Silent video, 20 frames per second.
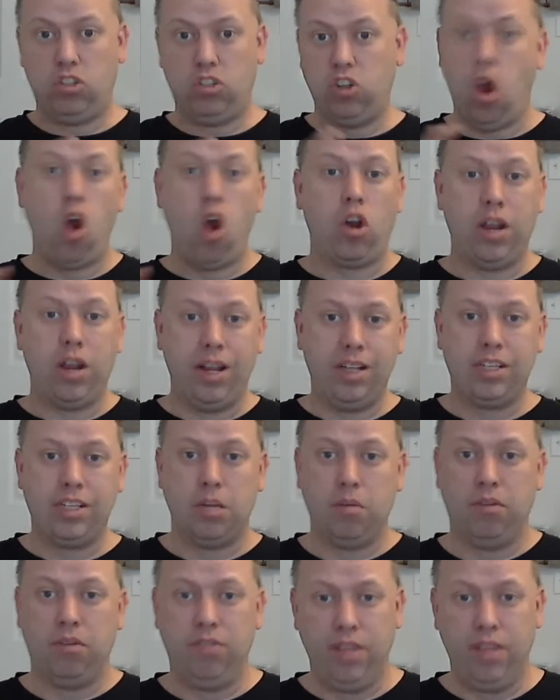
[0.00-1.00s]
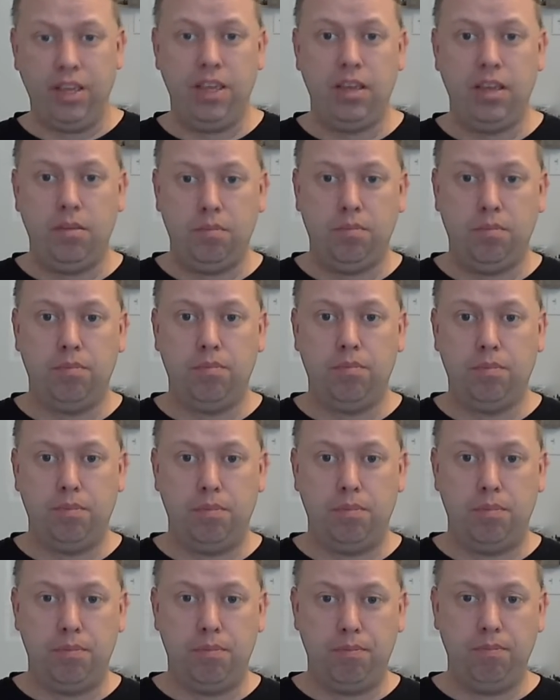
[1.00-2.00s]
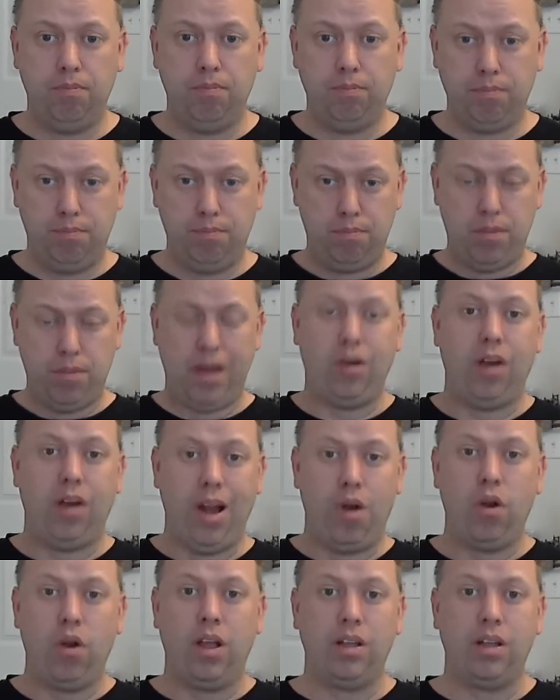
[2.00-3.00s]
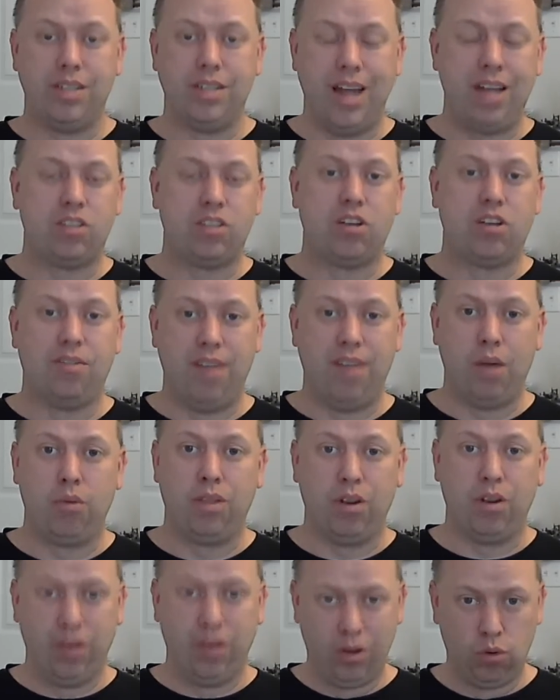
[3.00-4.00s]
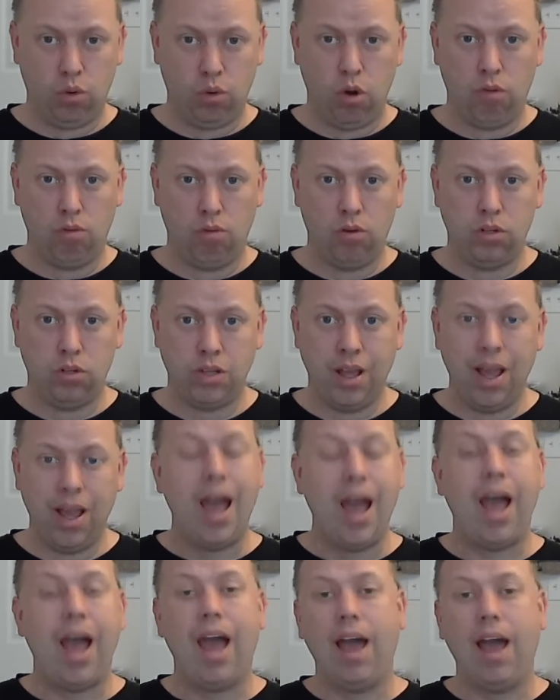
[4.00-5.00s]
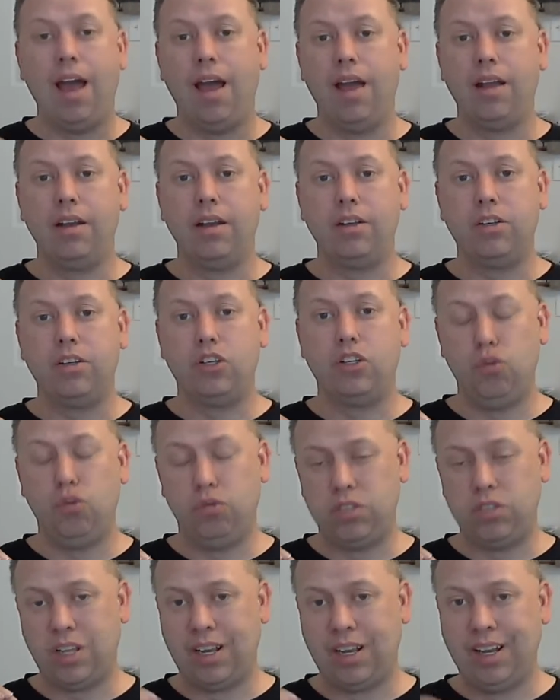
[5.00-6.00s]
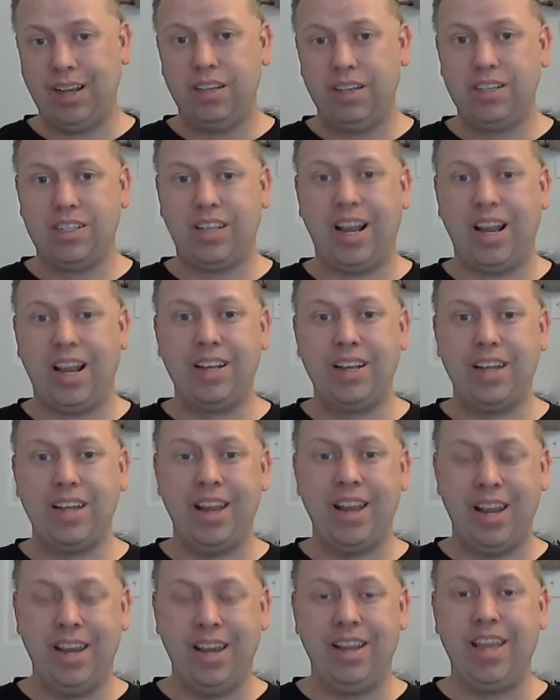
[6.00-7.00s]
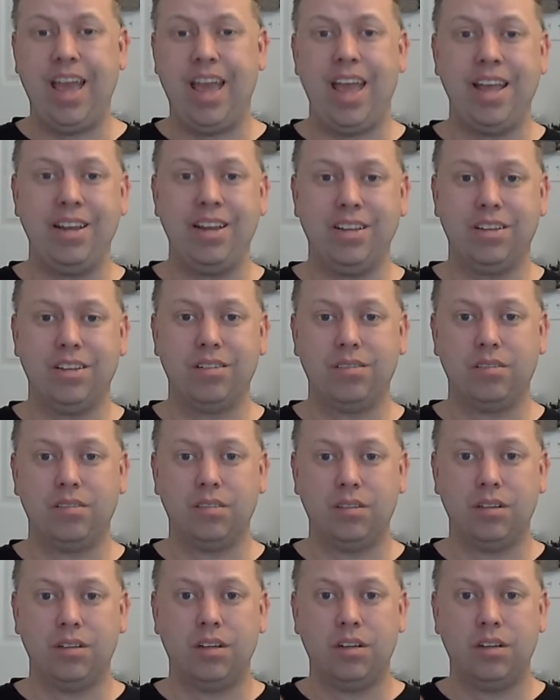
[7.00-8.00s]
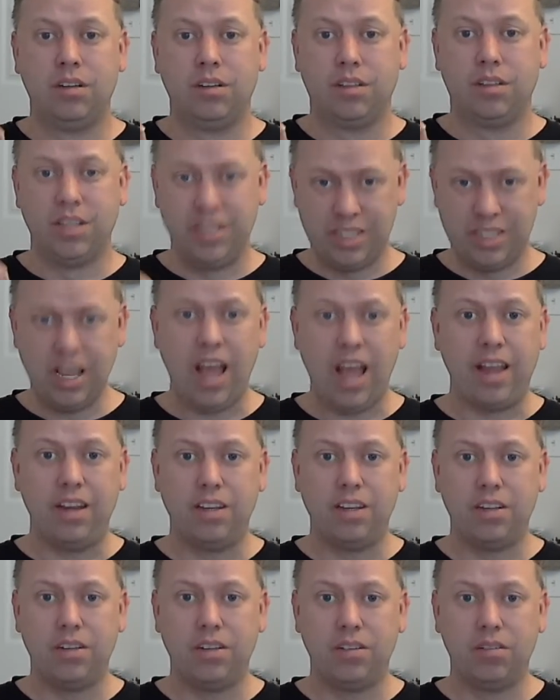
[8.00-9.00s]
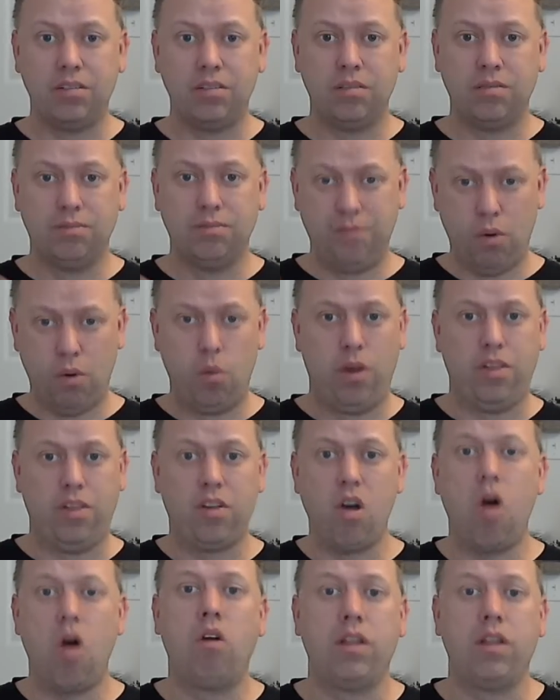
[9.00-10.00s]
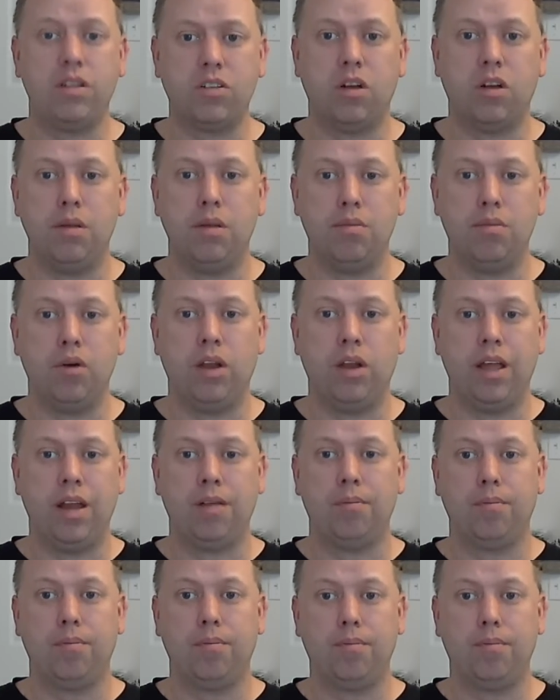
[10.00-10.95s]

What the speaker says: targeting some of the better areas NASA found with their little rovers to select and indicate the site for where the colony is going to be put in.